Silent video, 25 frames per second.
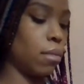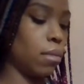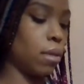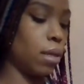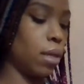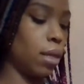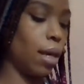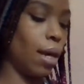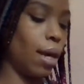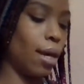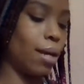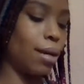
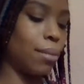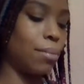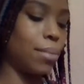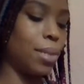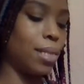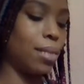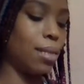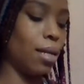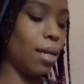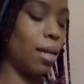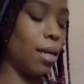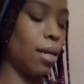Yeah, and I'm
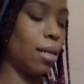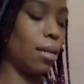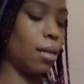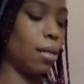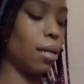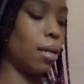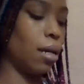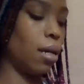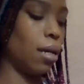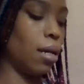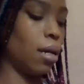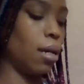seeing
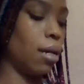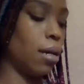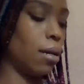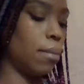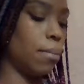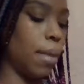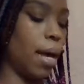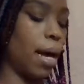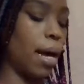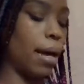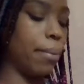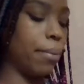the
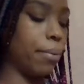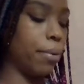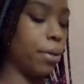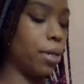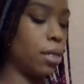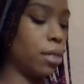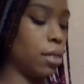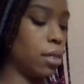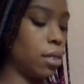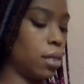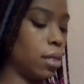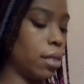High
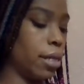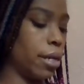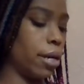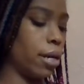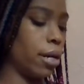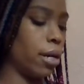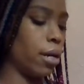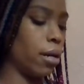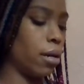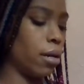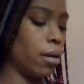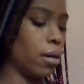Priestess
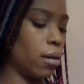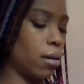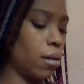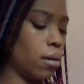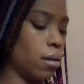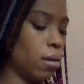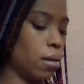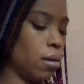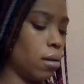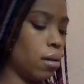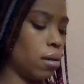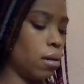here.
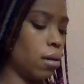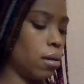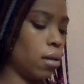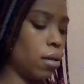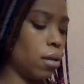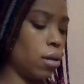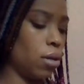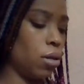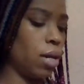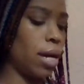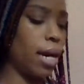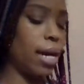
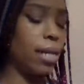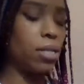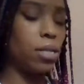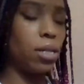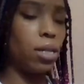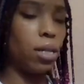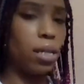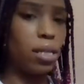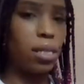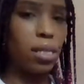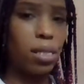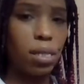You guys are
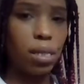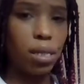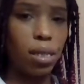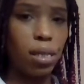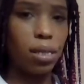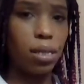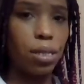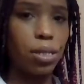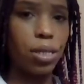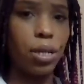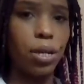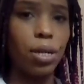
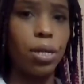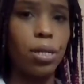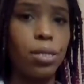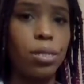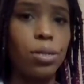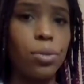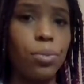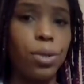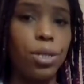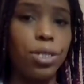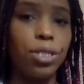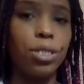listening to your
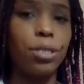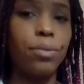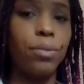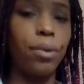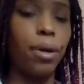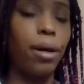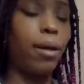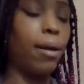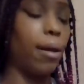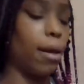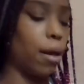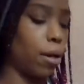intuition
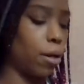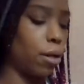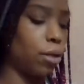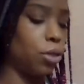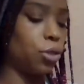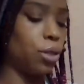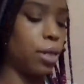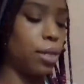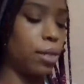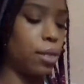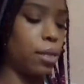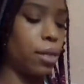right now. You're
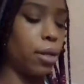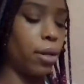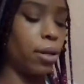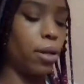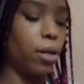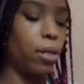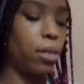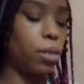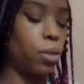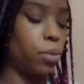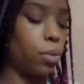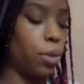trusting in your
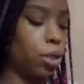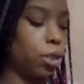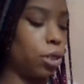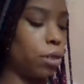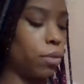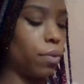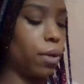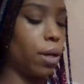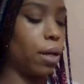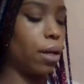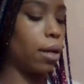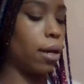
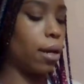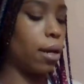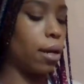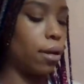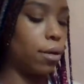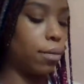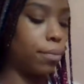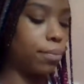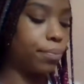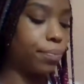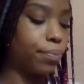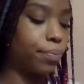intuition right now.
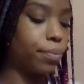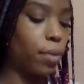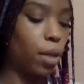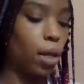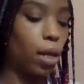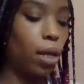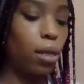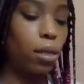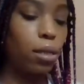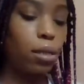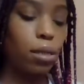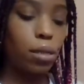
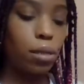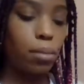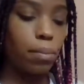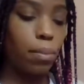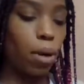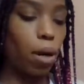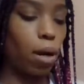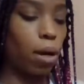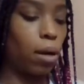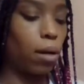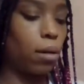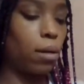
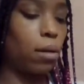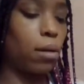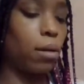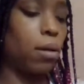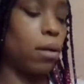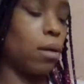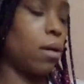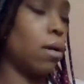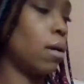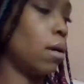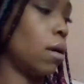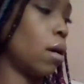Smart.
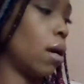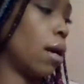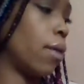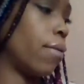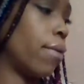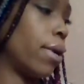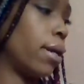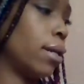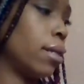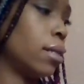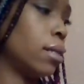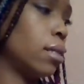All
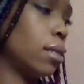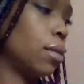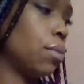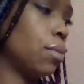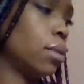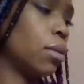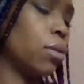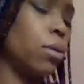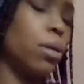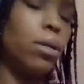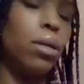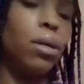right, let's see
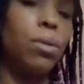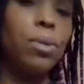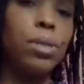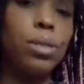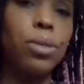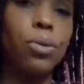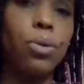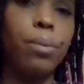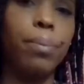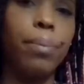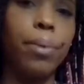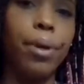what's going on with
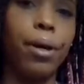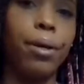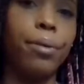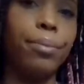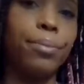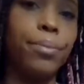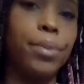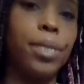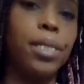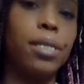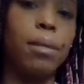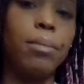Scorpio.
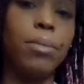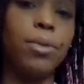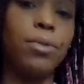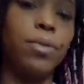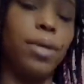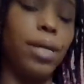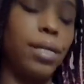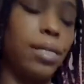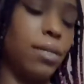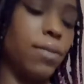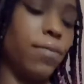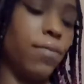Sun, Moon,
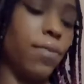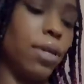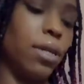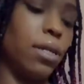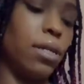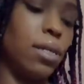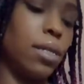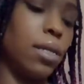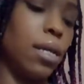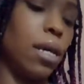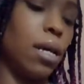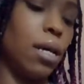Rising,
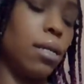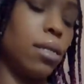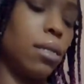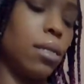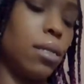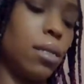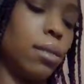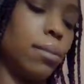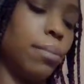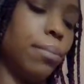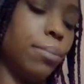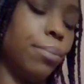Venus
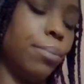signs.